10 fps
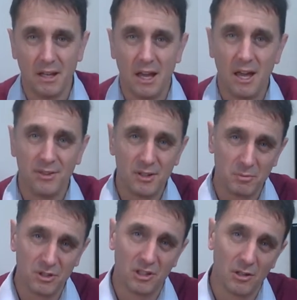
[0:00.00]
And this
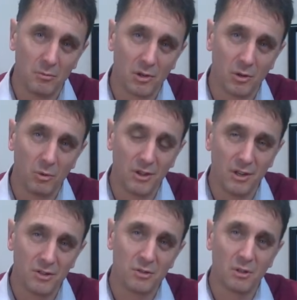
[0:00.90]
particular model, when
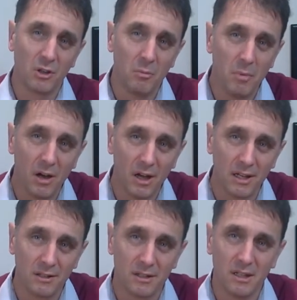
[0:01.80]
those two are
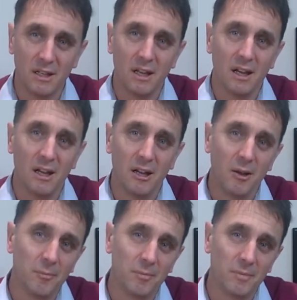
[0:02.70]
combined,
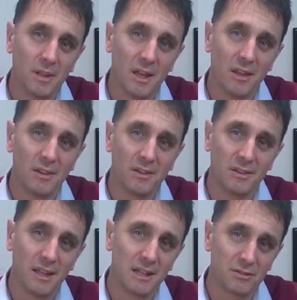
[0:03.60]

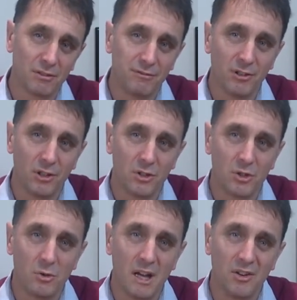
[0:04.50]
that is referred to an